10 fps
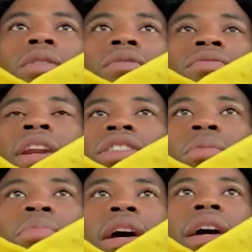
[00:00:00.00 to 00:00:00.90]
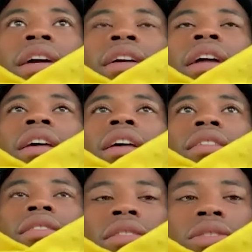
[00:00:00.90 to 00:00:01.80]
finish the play, and
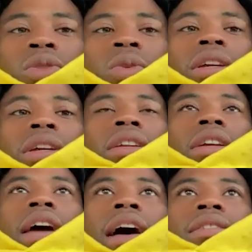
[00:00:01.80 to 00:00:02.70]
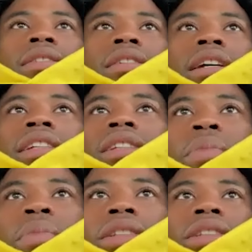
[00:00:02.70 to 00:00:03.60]
then Julian, he has the
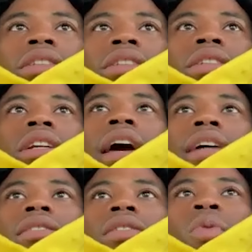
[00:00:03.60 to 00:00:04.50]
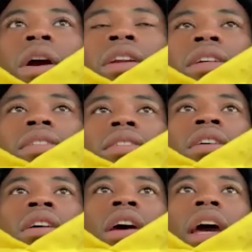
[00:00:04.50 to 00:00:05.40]
anticipation, he has the
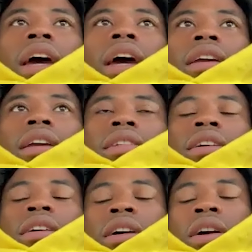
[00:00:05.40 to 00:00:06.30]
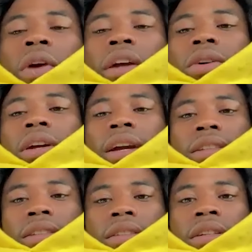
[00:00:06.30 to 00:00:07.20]
awareness, and he's in a great
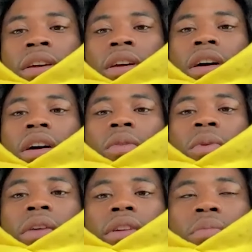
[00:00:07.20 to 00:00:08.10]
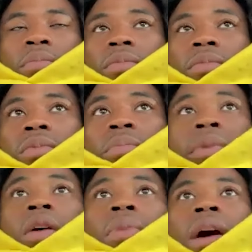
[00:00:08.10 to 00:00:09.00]
location whenever the
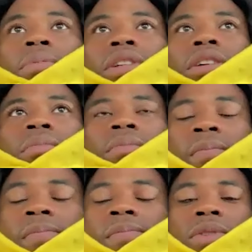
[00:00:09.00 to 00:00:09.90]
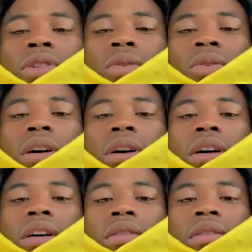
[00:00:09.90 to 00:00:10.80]
ball pops up. So
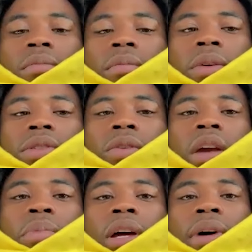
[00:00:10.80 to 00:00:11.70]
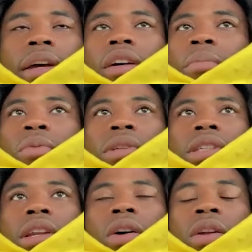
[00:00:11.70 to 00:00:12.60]
it was a great play by him, and we
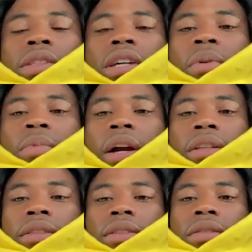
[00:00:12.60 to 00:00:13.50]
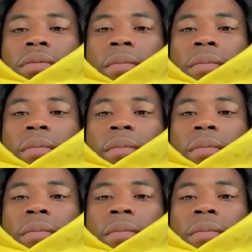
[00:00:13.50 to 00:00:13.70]
see that all the time in practice.